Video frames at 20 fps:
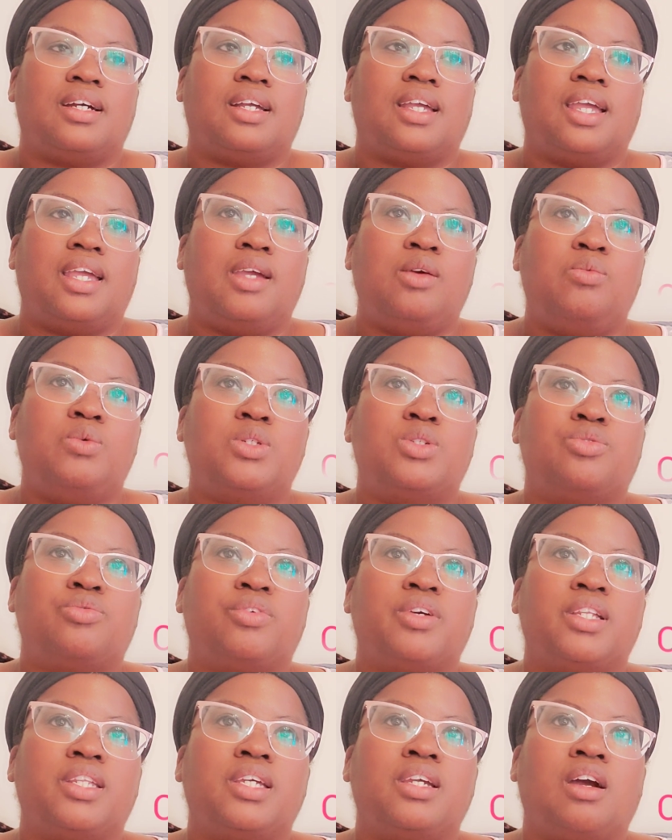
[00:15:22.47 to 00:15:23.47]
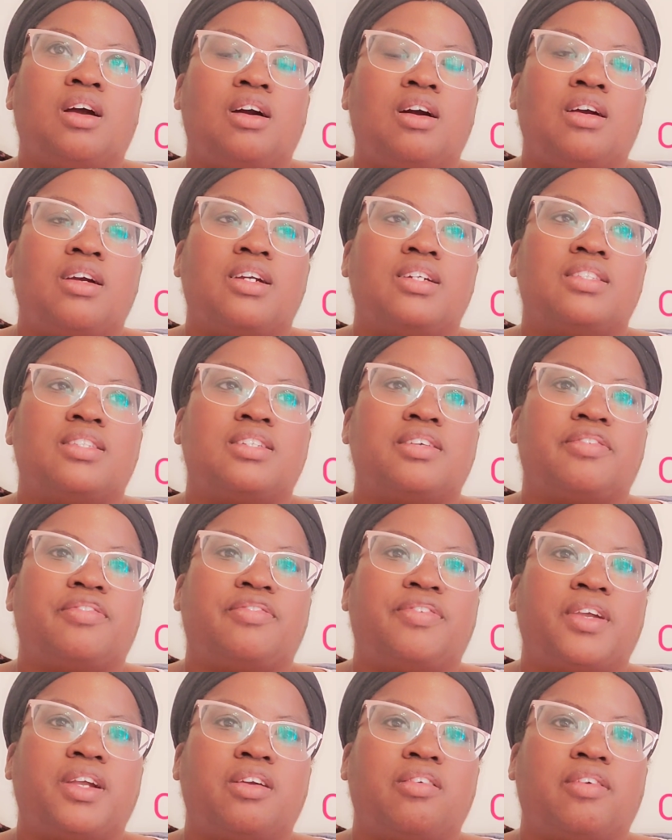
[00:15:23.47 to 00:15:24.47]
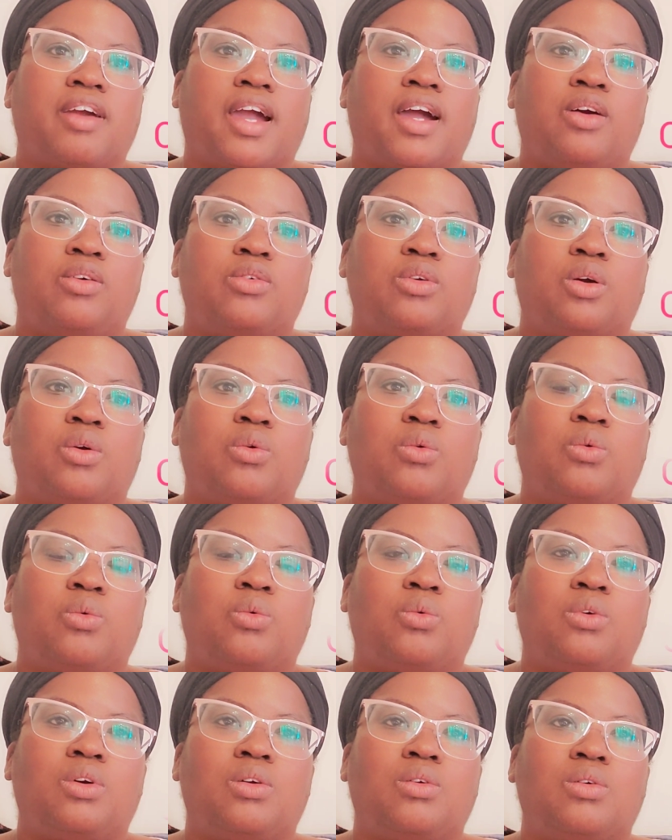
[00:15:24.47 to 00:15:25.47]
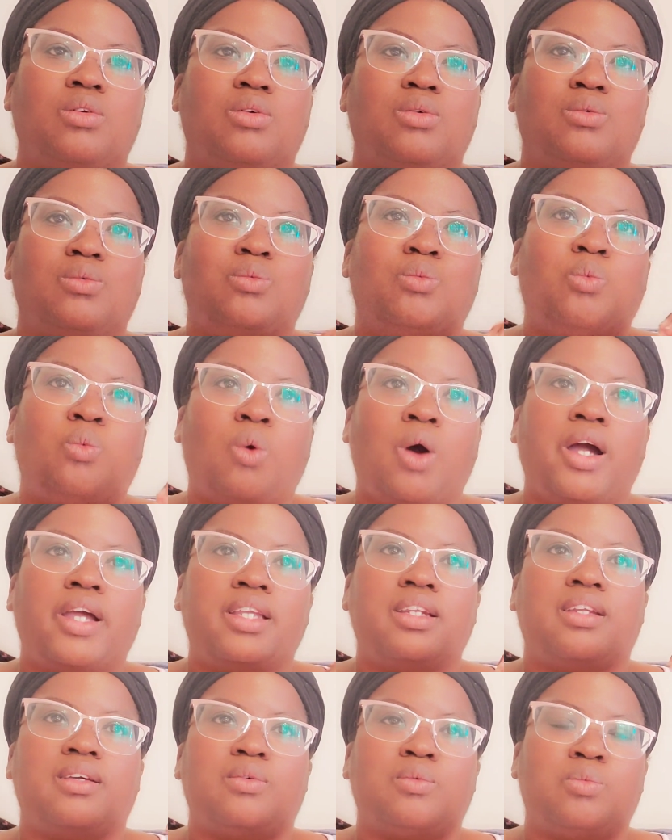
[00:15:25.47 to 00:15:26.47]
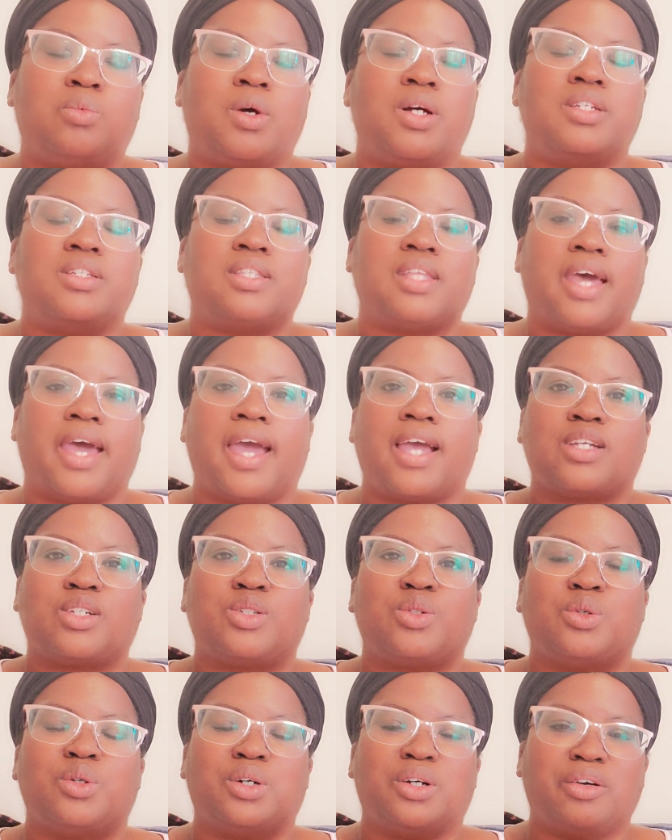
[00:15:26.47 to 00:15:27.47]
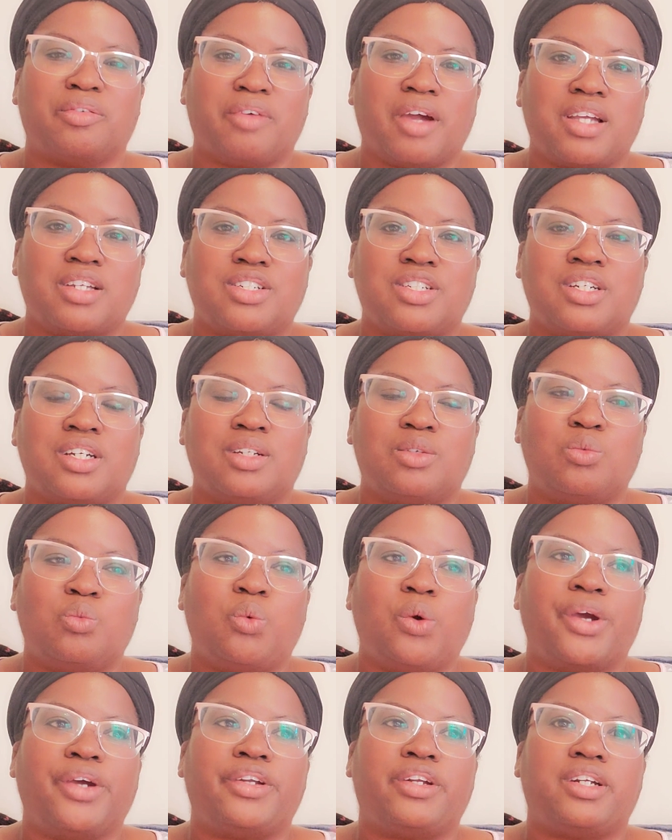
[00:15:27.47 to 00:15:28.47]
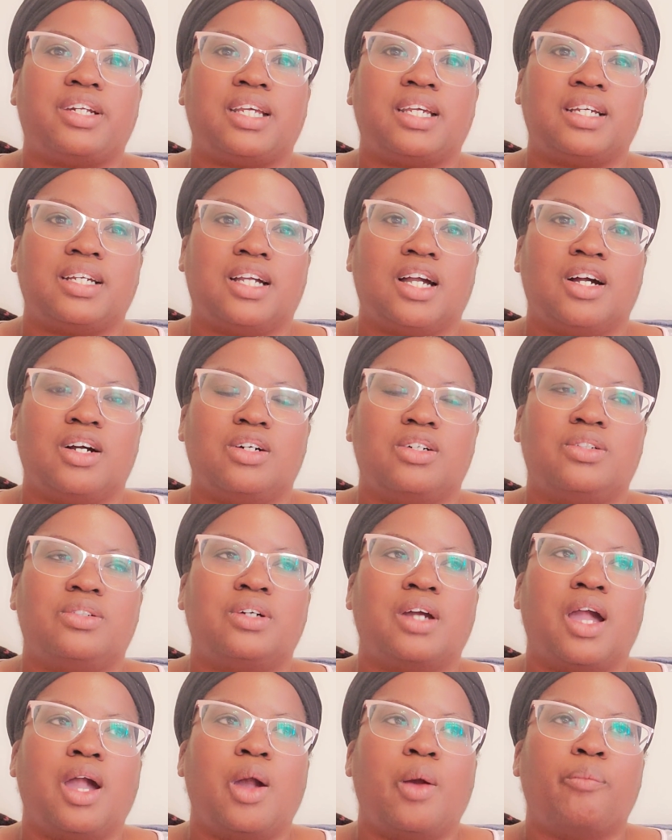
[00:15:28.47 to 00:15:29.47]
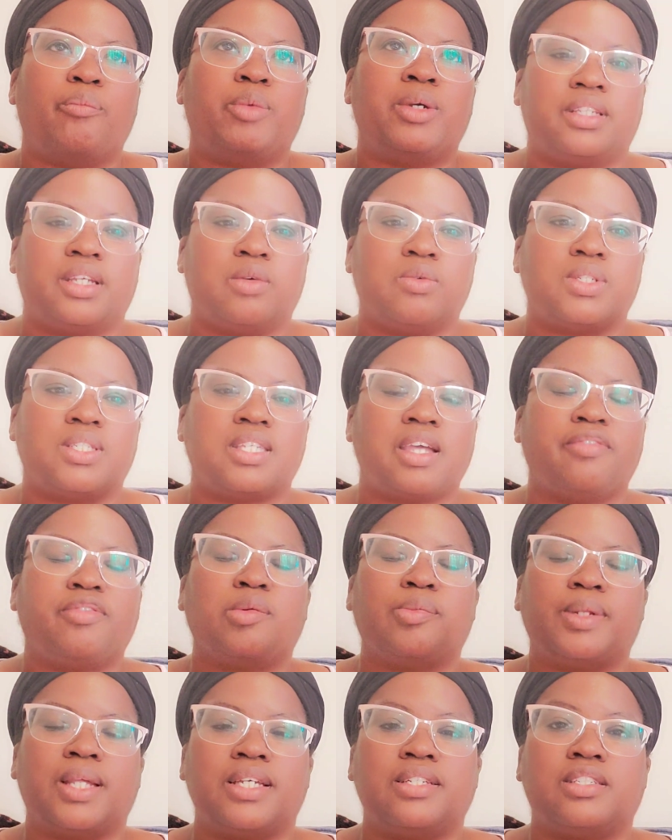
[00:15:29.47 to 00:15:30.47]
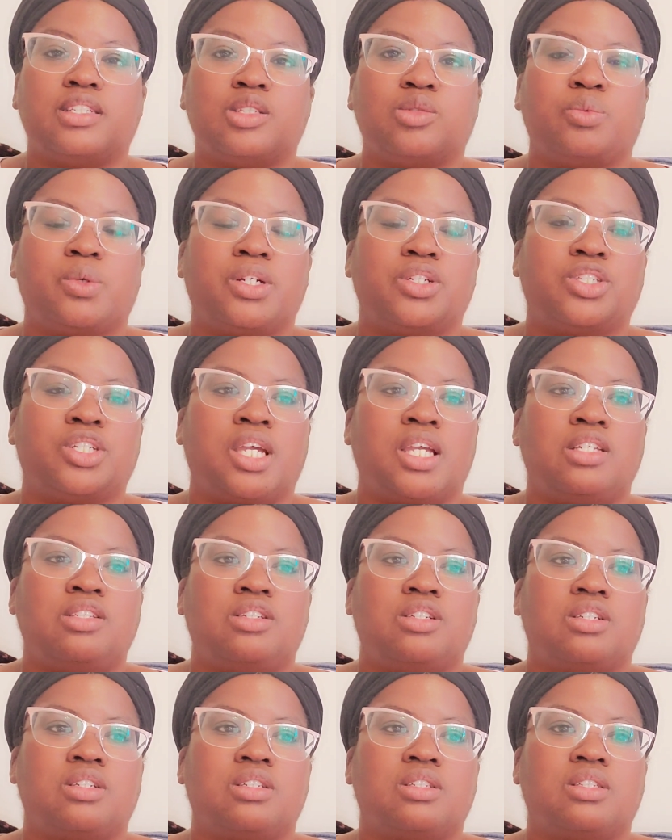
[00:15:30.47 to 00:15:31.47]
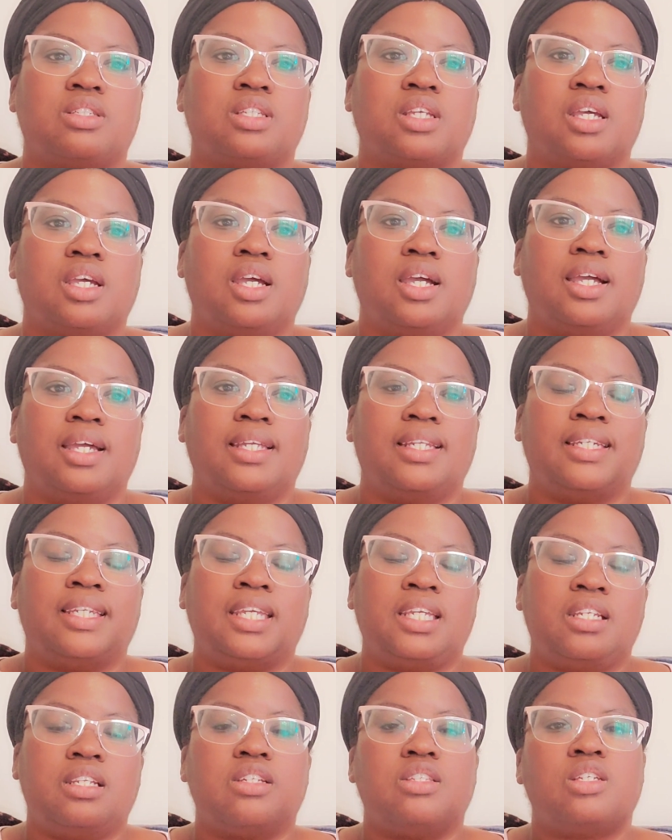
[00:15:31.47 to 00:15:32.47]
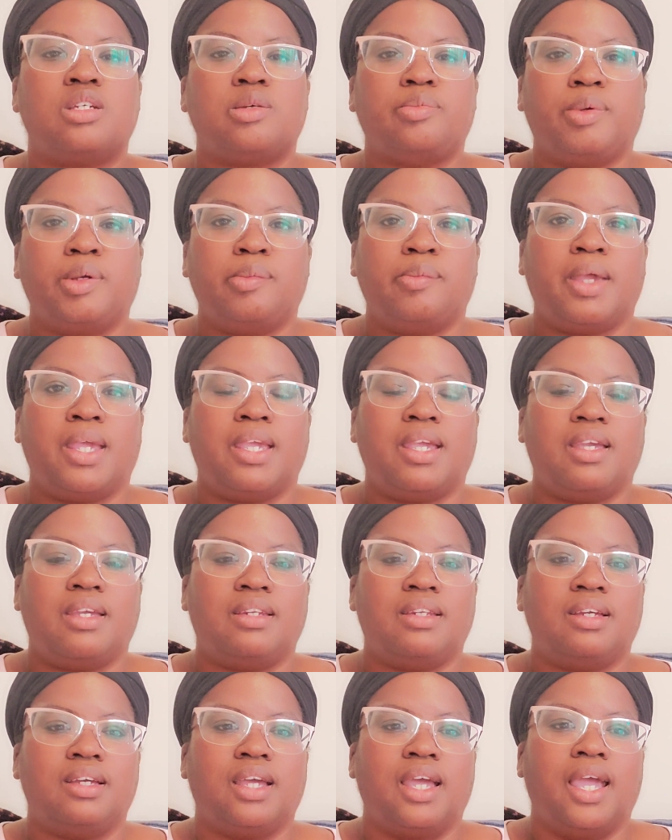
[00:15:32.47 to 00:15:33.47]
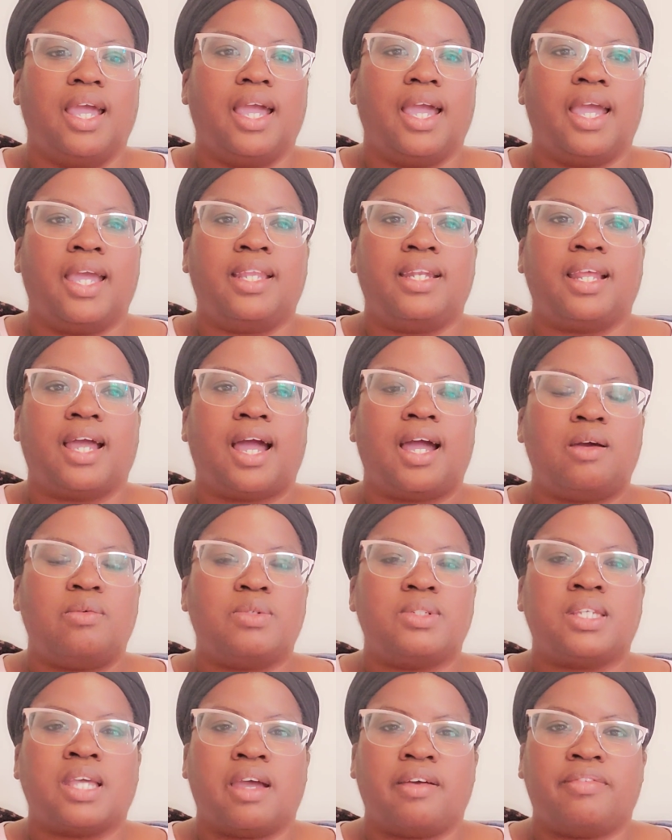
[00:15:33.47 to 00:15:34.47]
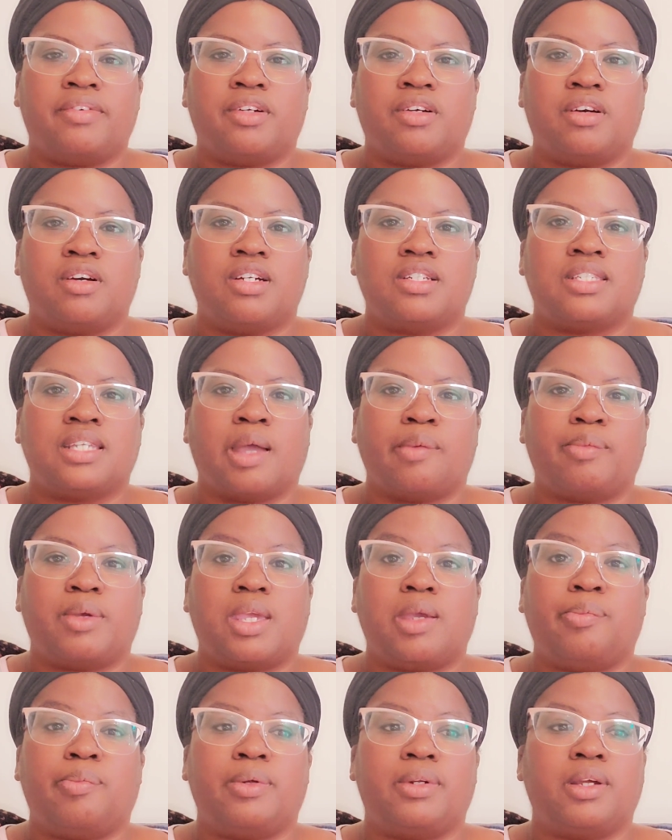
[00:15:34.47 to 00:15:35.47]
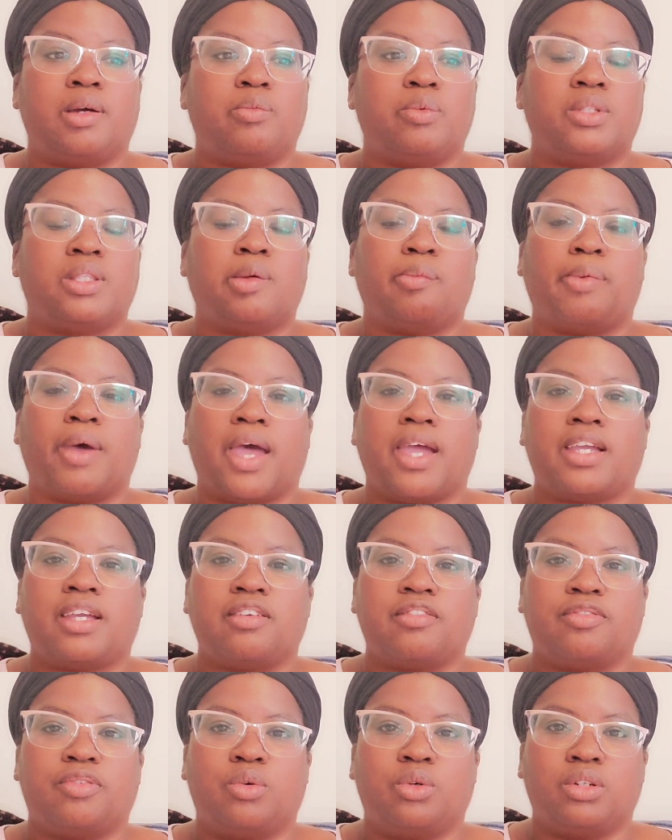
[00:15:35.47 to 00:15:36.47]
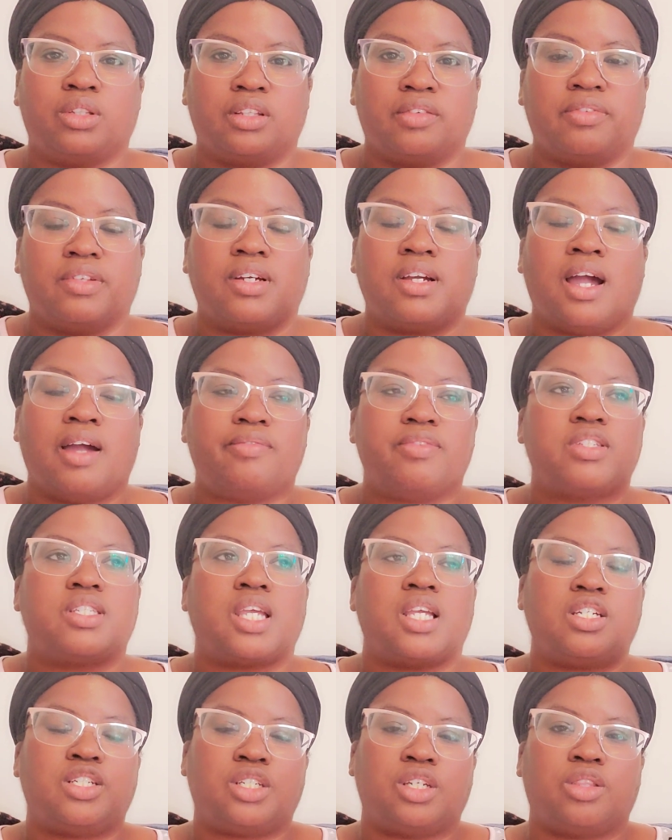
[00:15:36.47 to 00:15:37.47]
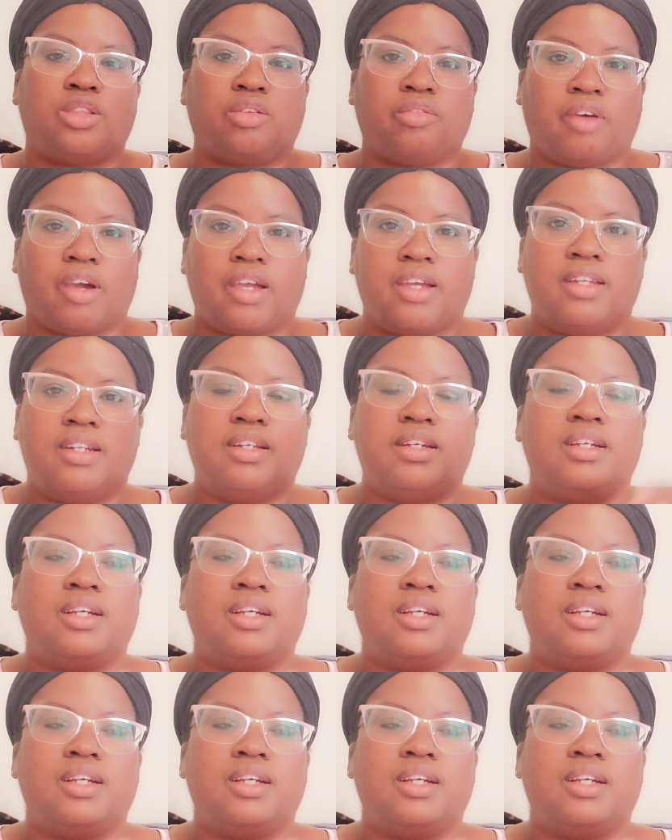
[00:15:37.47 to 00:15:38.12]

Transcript: it was really hard to figure out what was the actual correction, where did it go. There were several places where changes needed to be made, and I was having a hard time keeping up with the back and forth of the conversation thread.